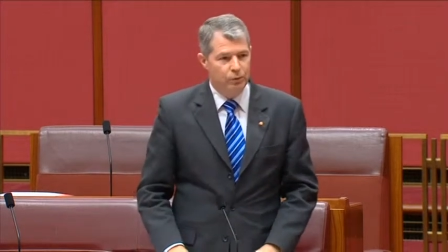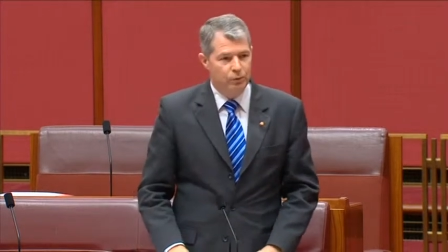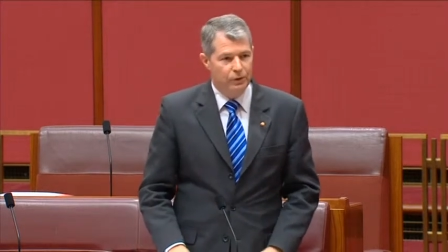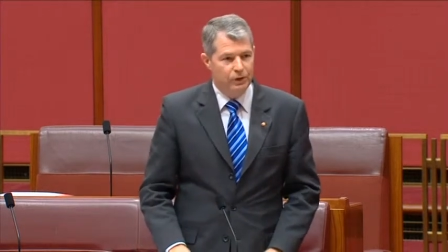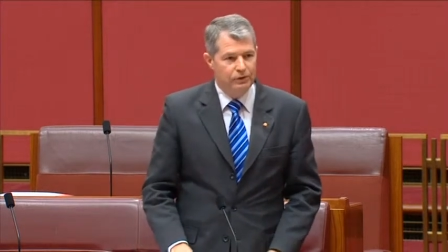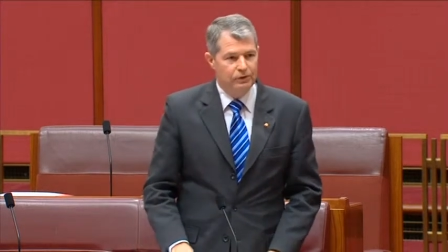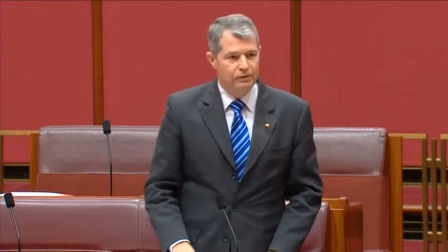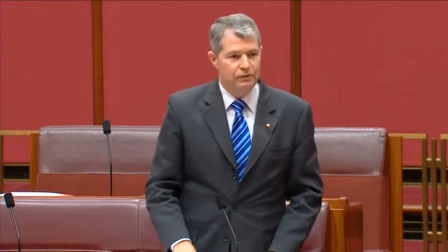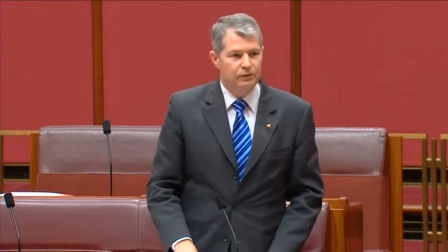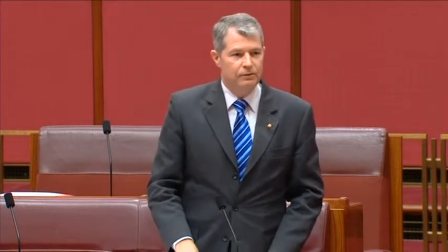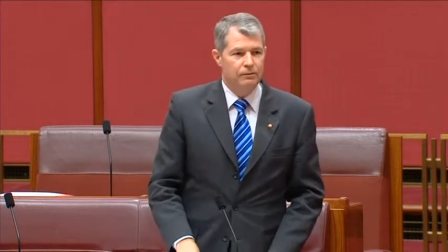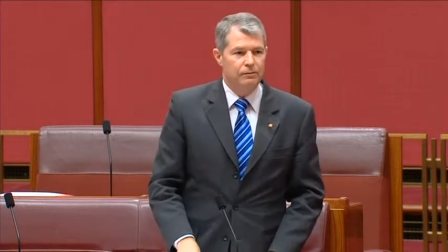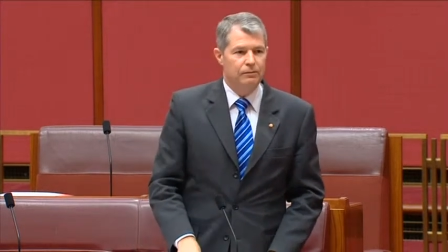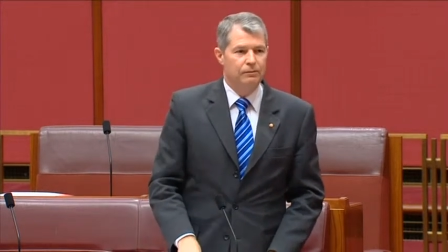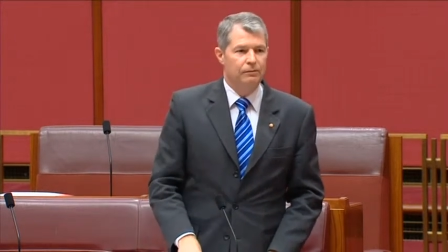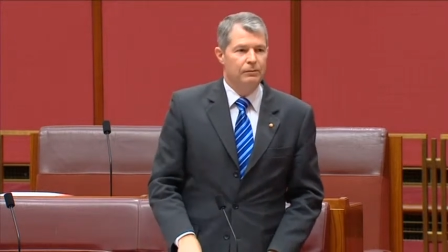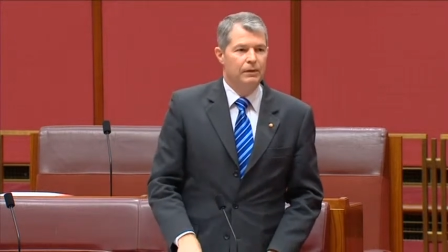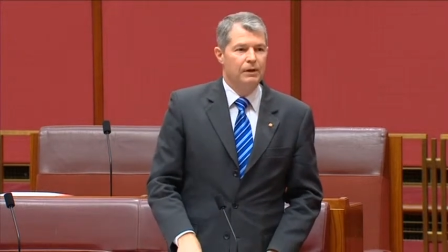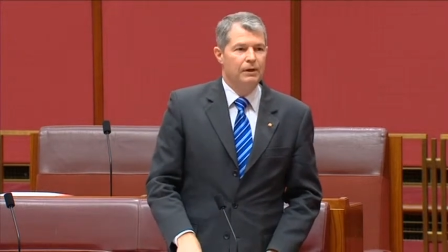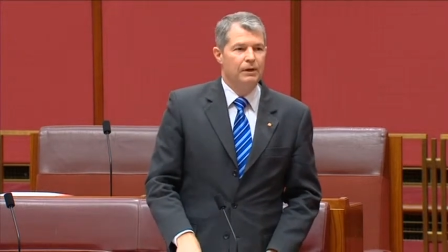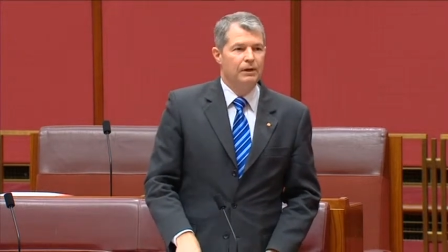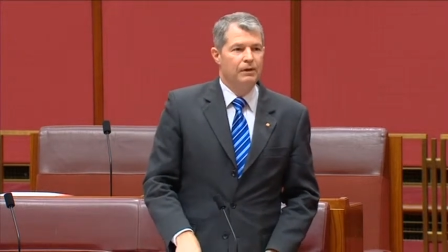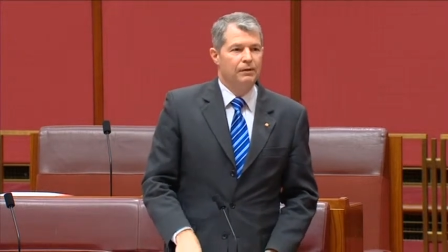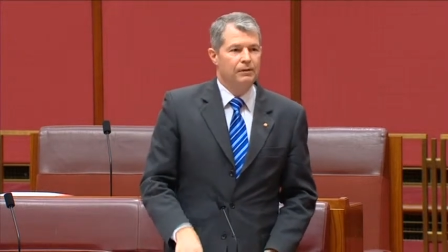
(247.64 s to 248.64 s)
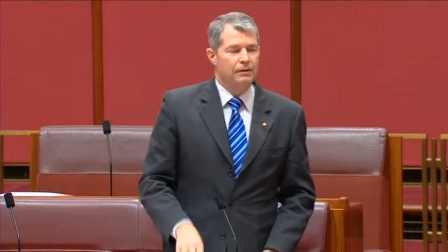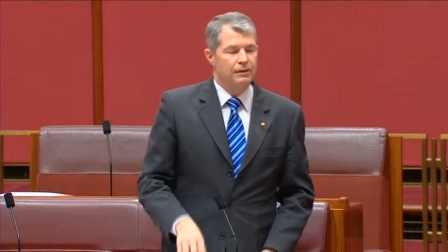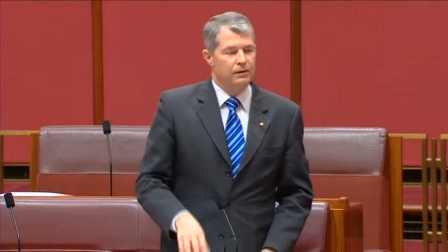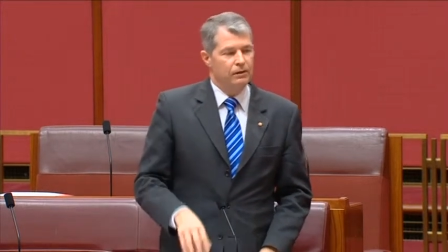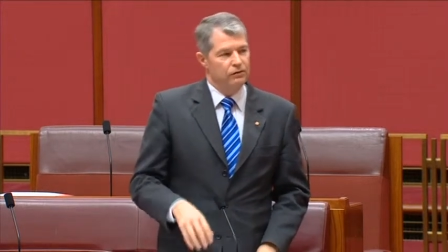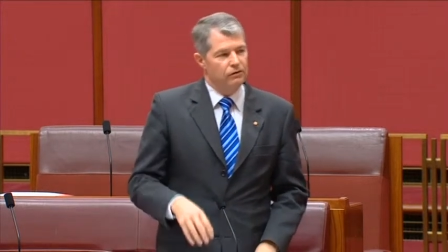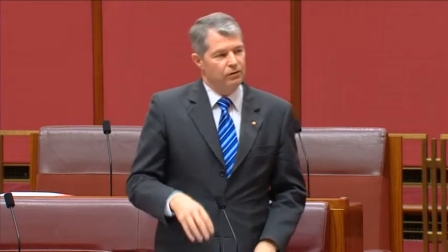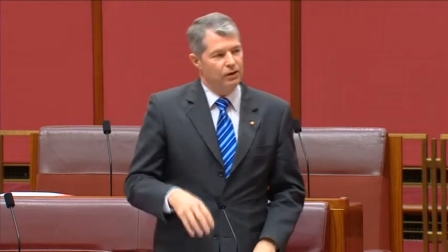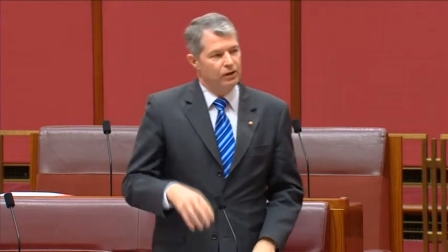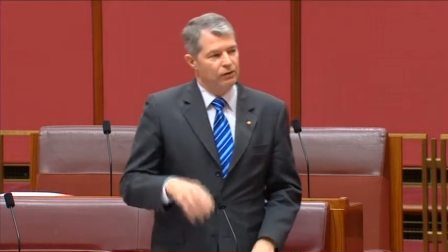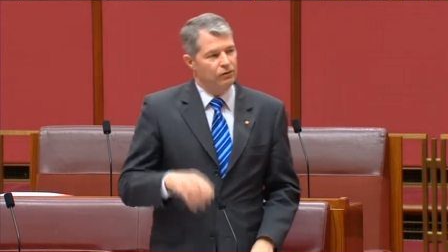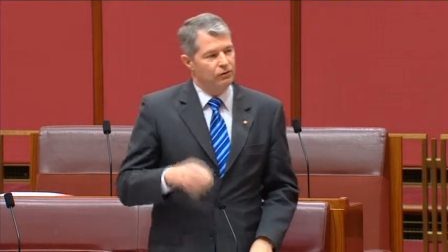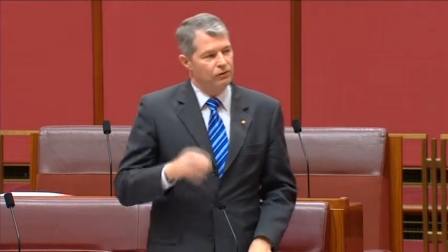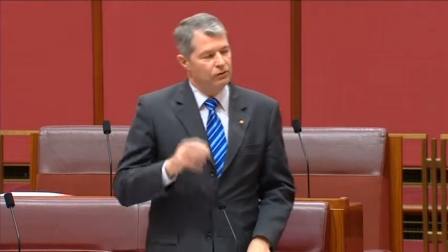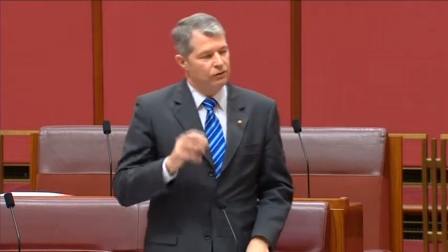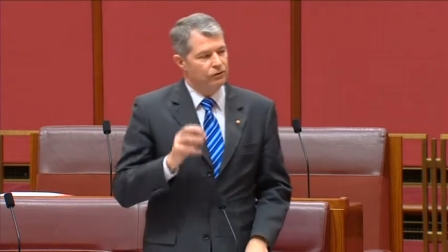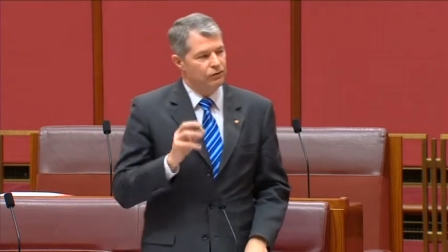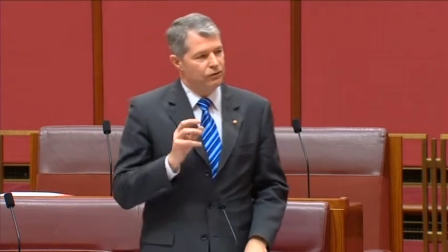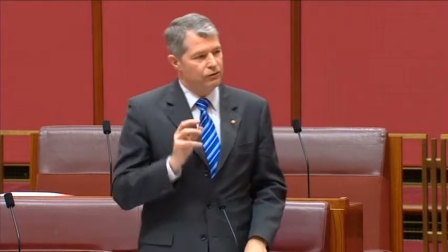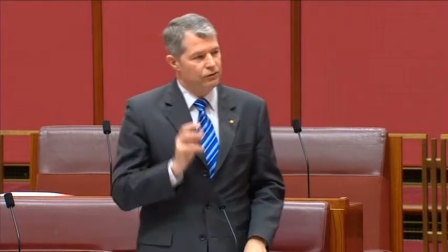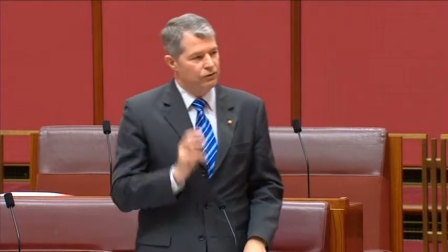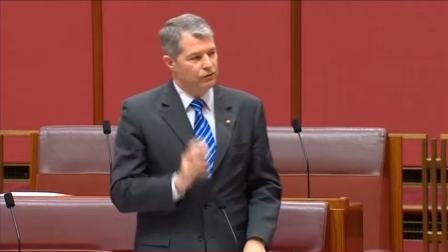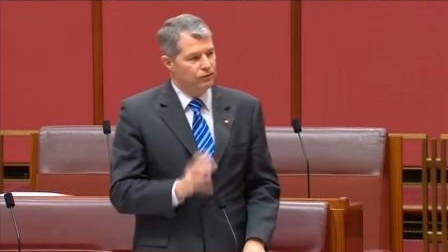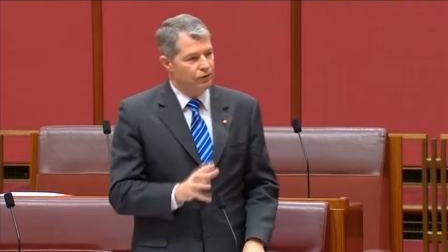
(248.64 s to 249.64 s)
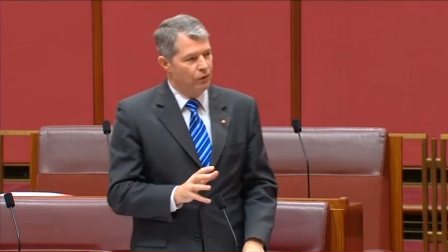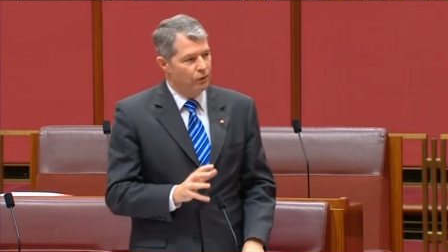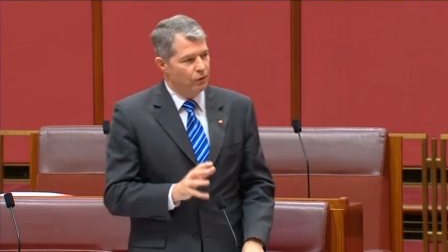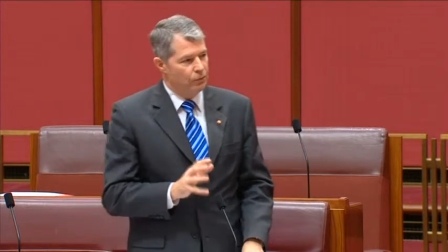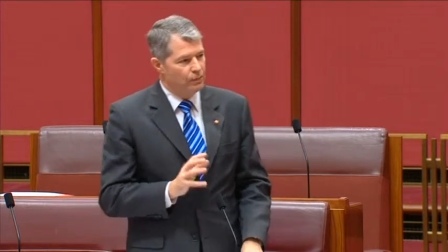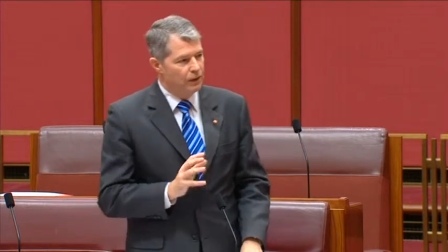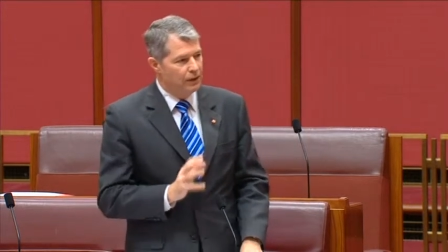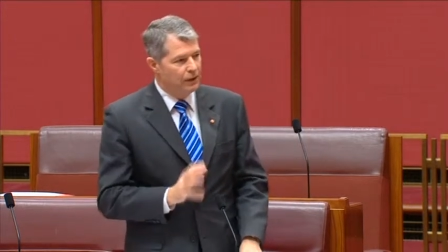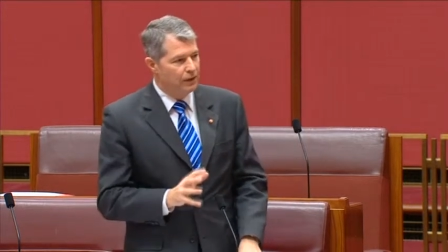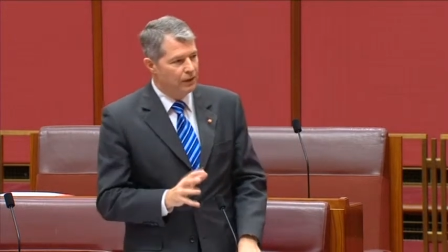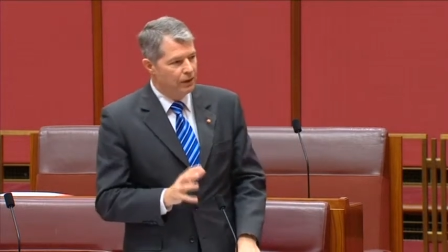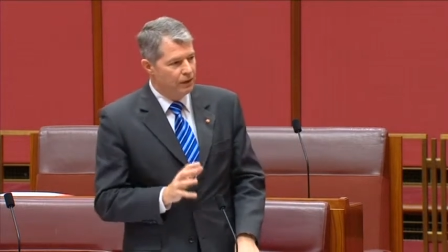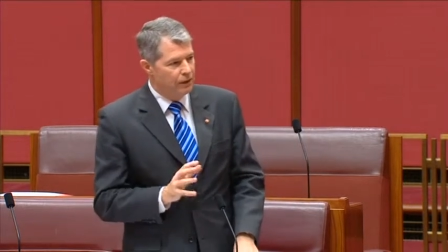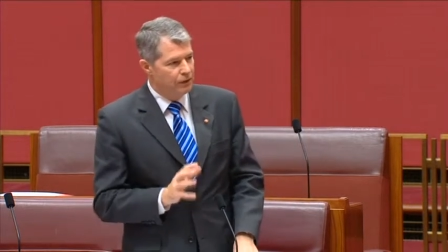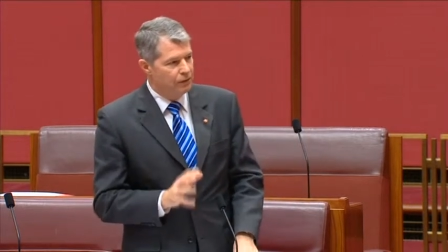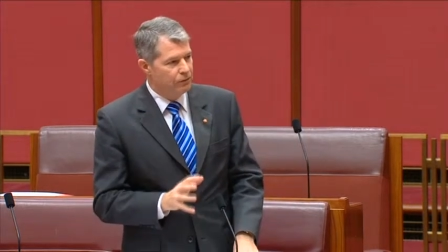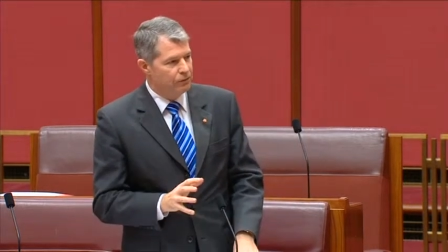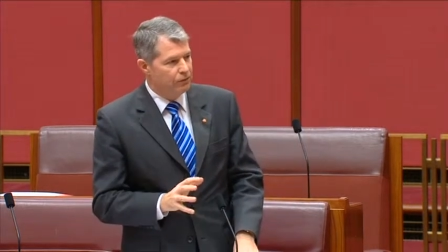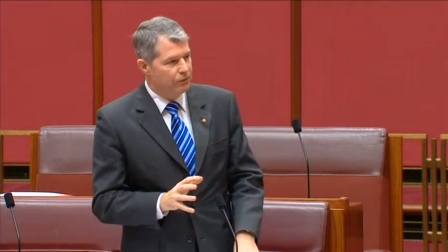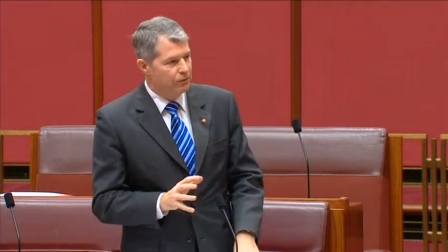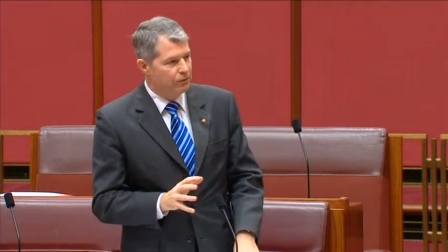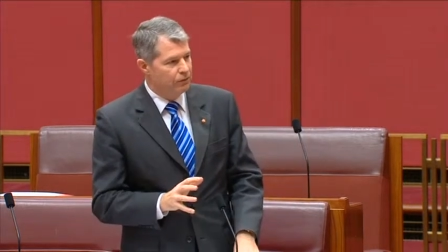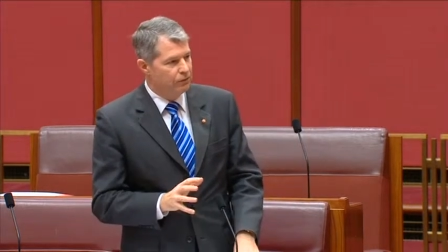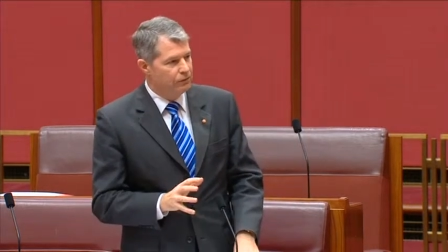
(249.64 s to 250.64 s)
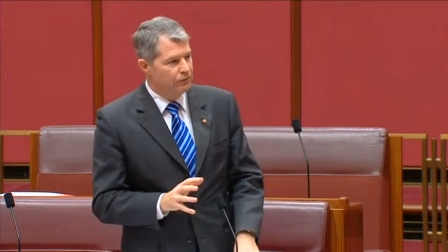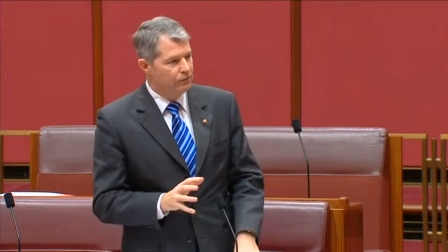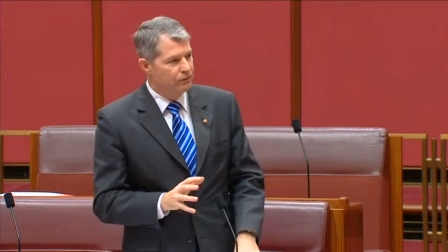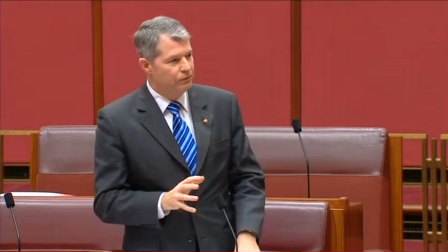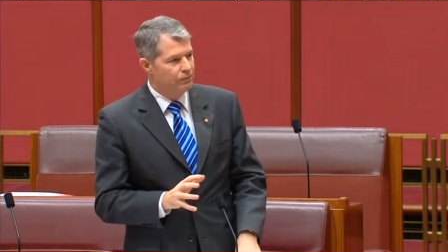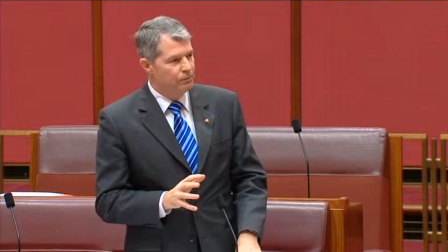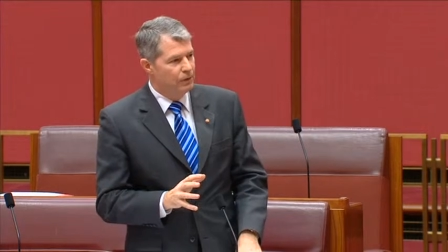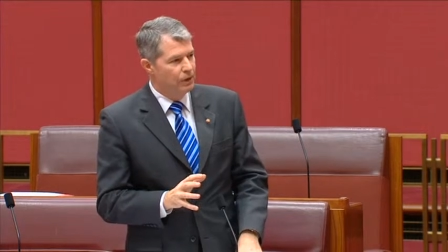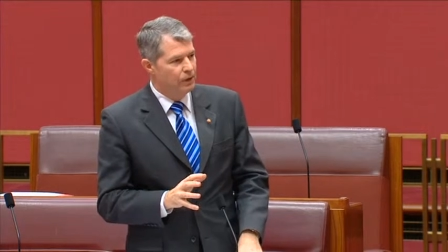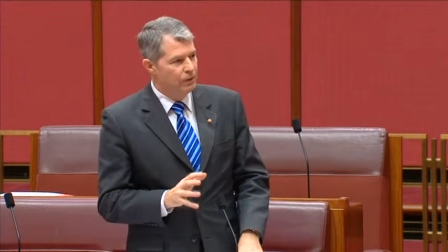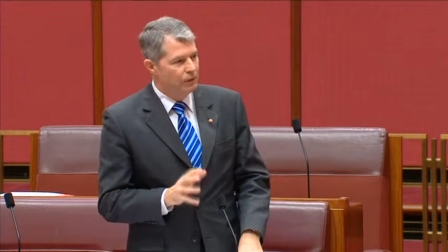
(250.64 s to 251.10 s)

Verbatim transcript: reason that it touches so many areas